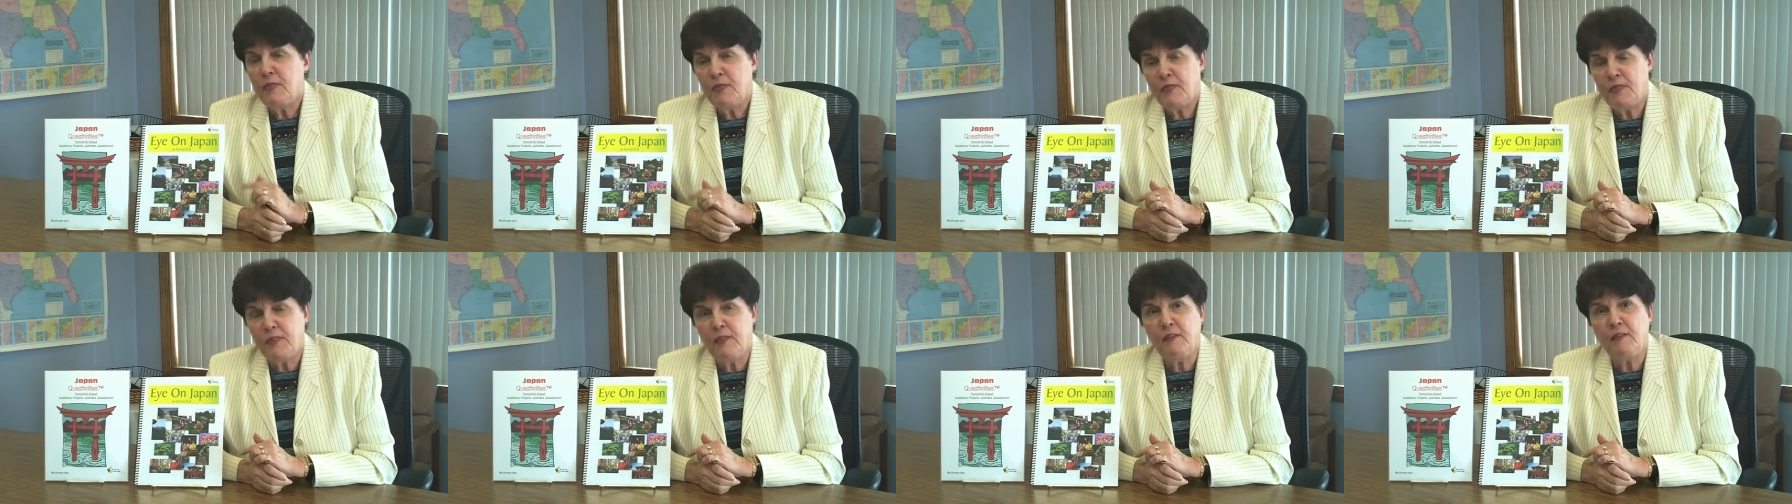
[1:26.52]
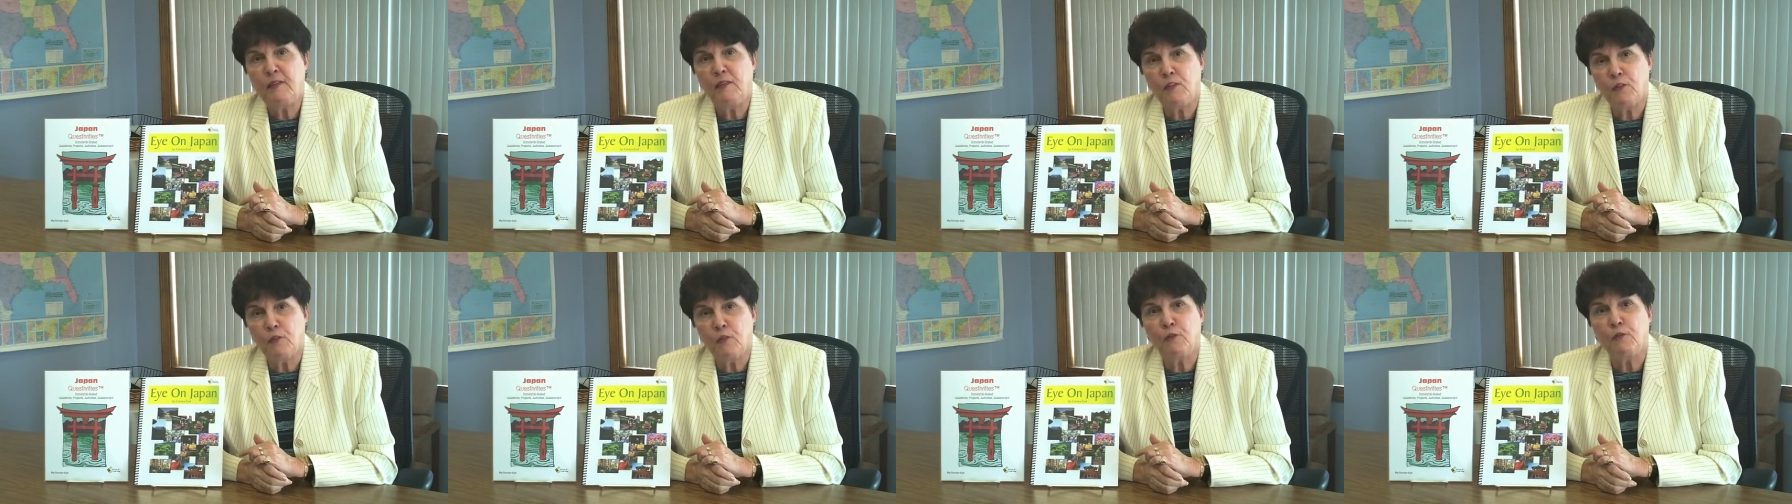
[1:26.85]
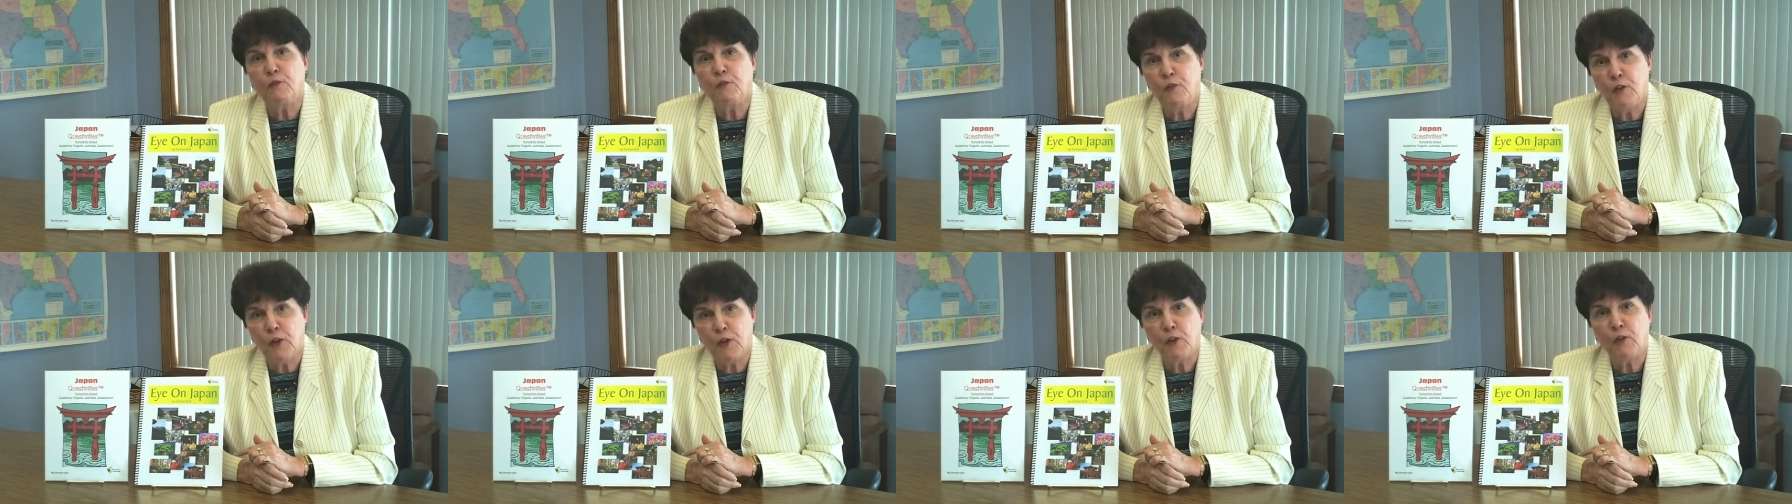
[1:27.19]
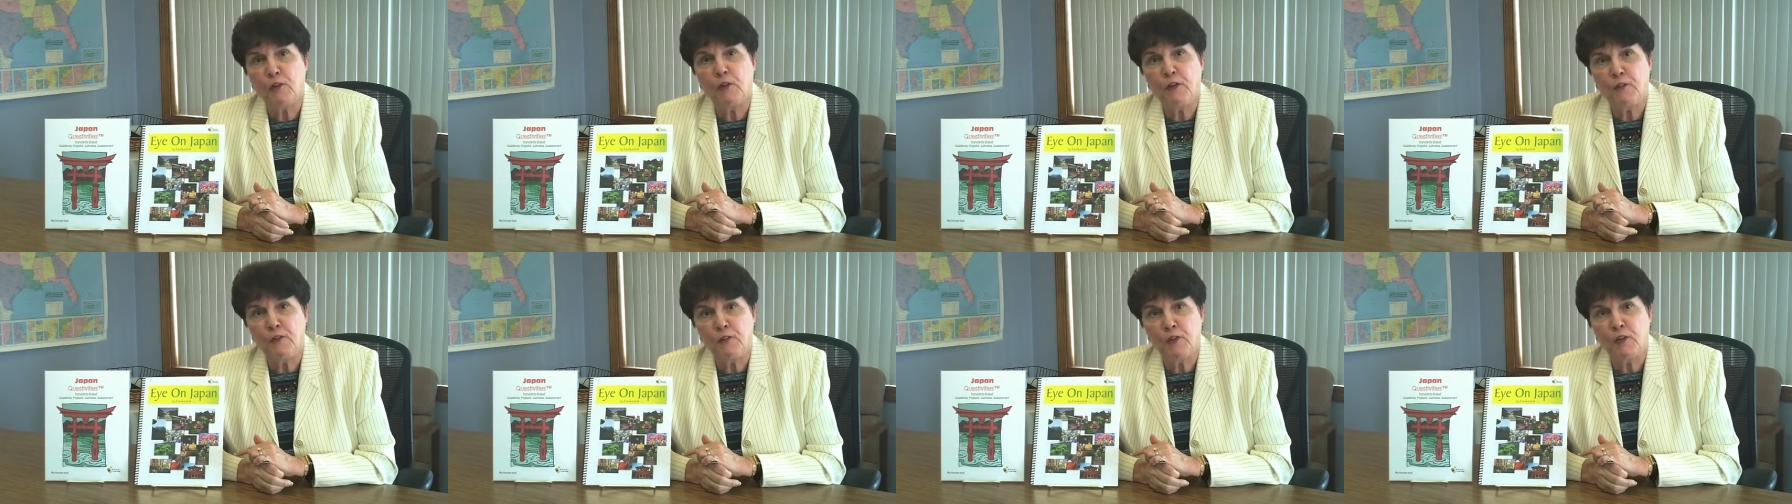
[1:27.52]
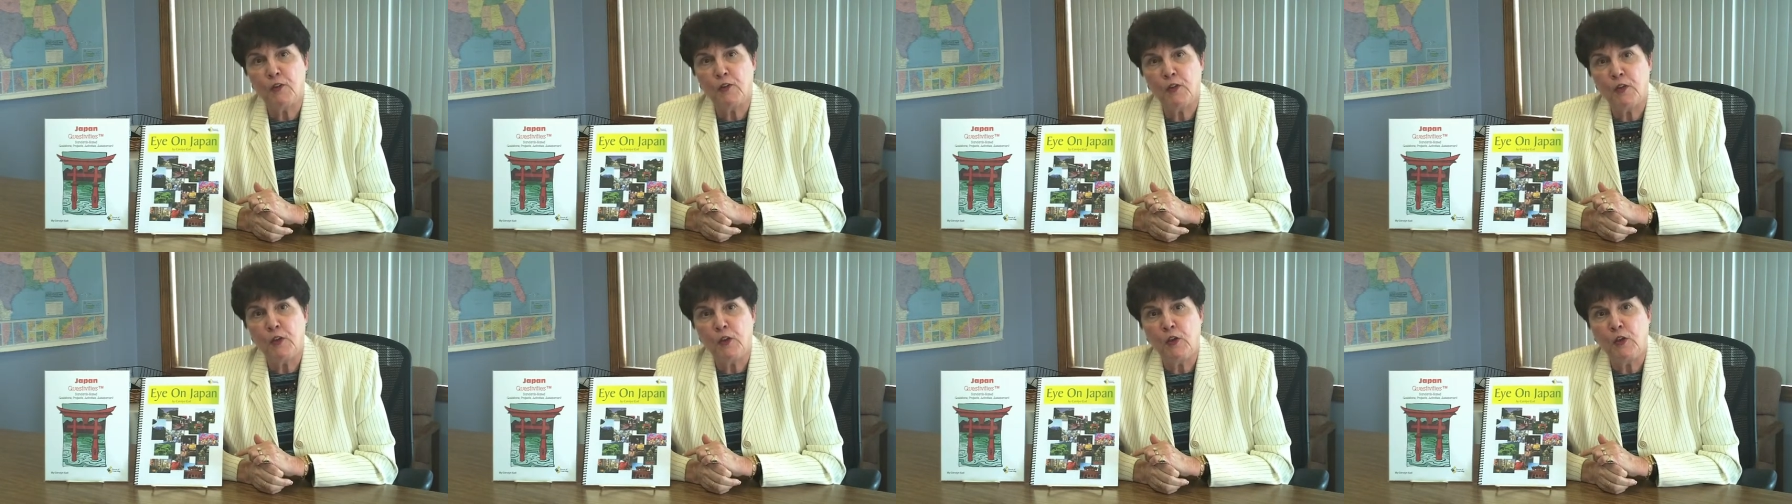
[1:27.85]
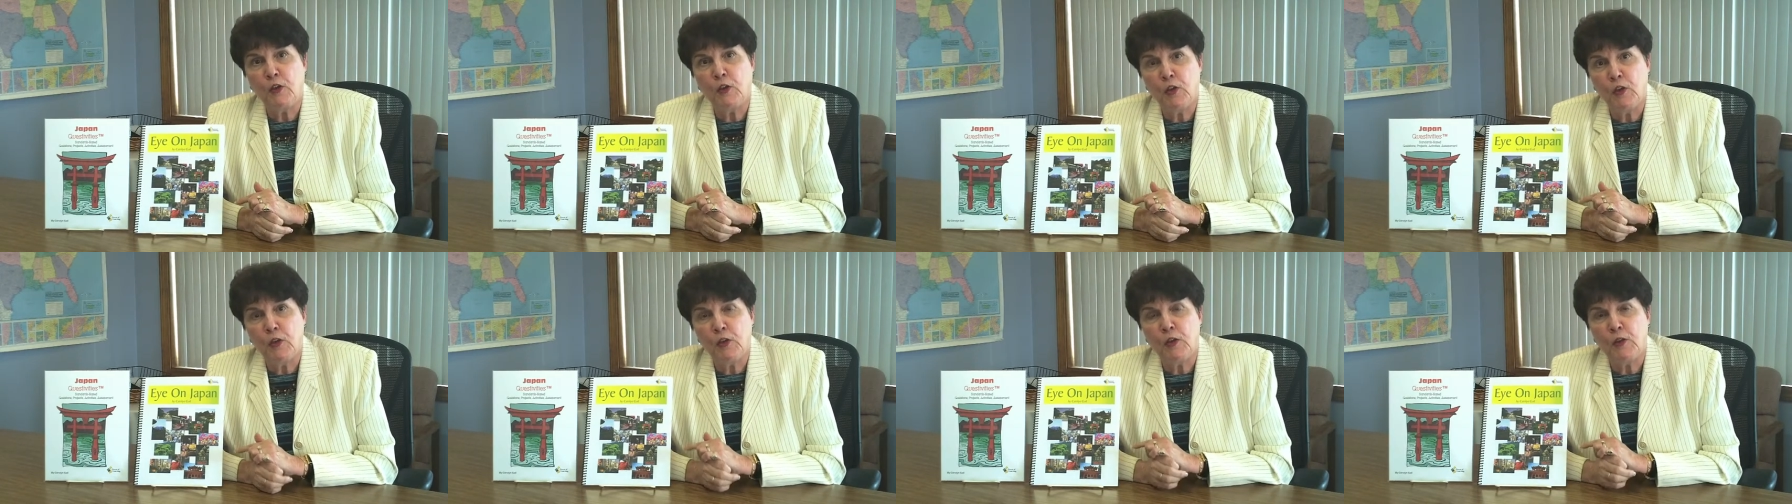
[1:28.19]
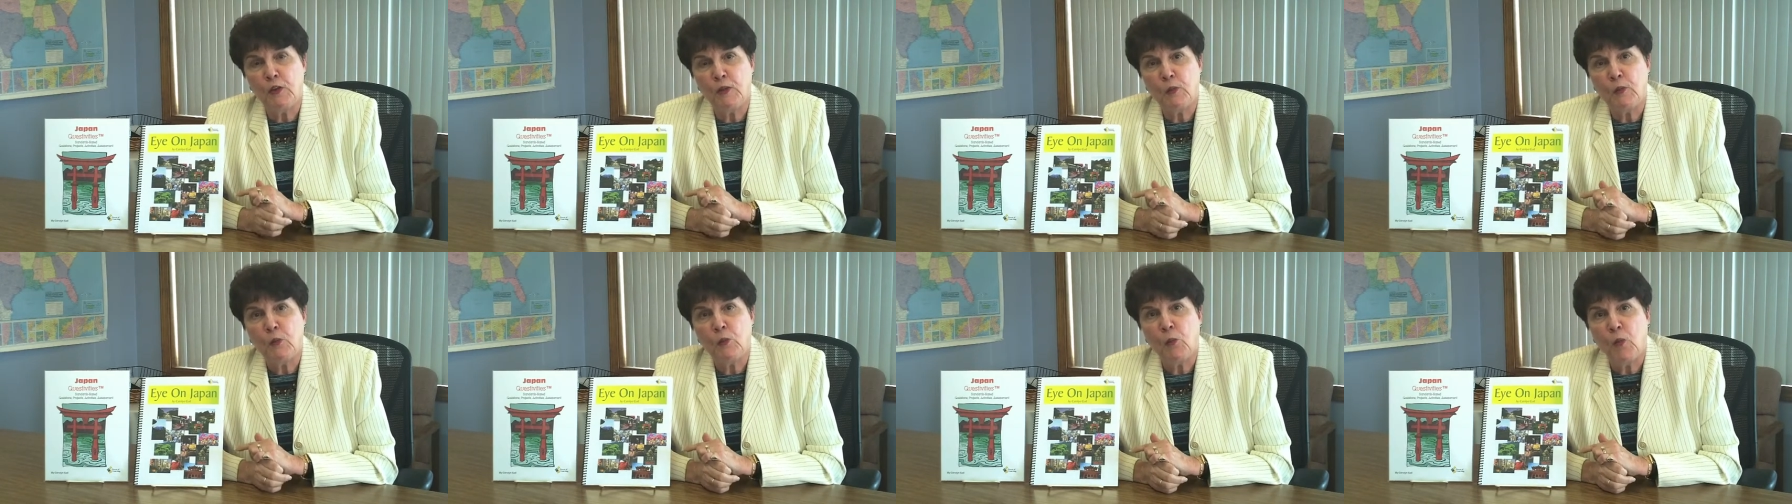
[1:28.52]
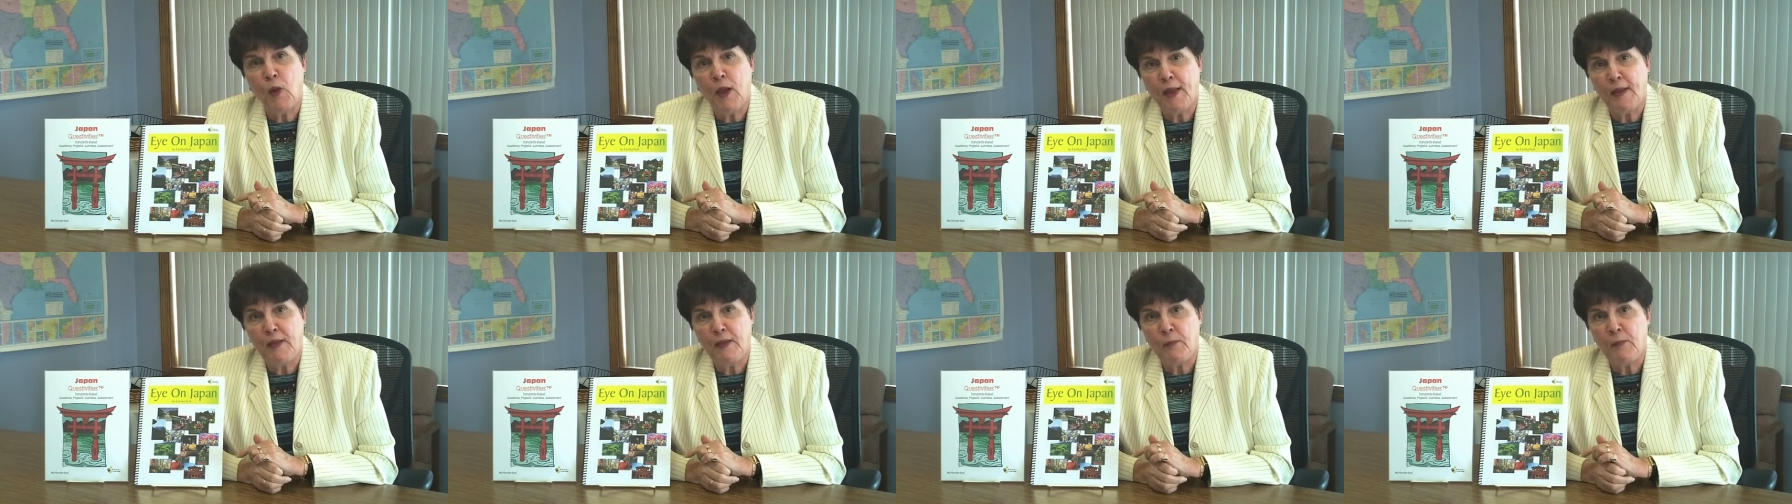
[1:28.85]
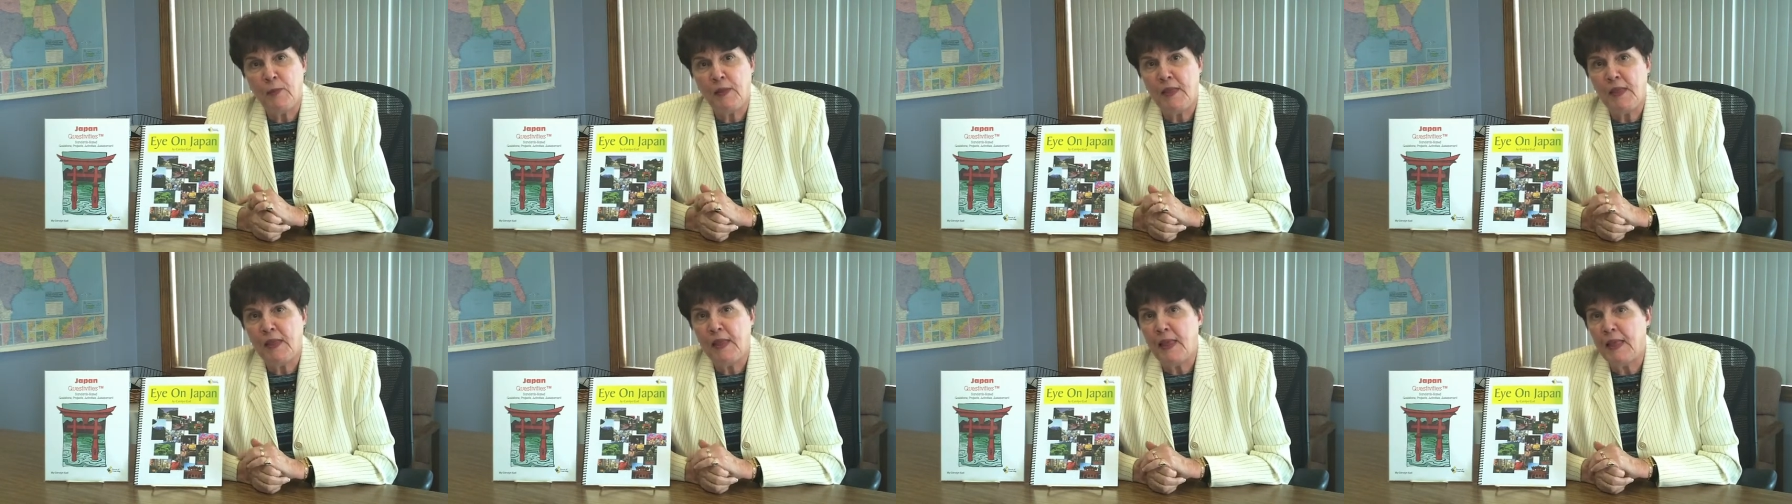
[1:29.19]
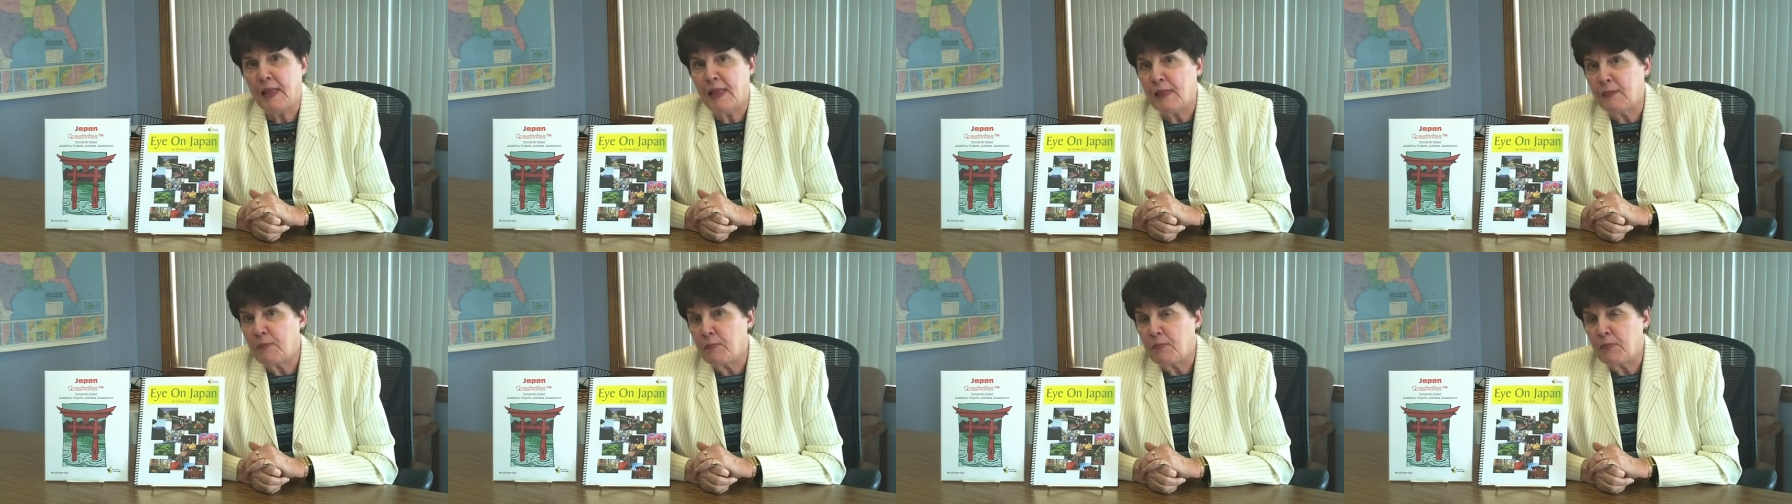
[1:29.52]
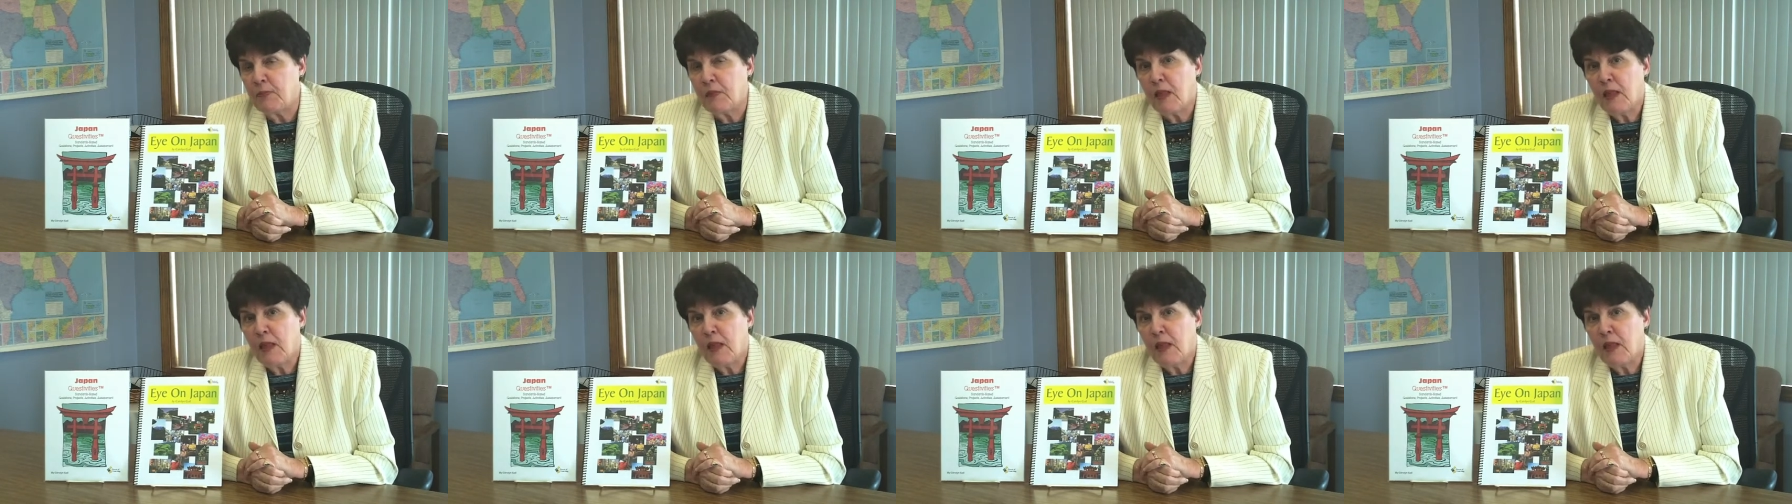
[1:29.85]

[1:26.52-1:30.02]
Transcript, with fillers: this is a very, very good way to begin.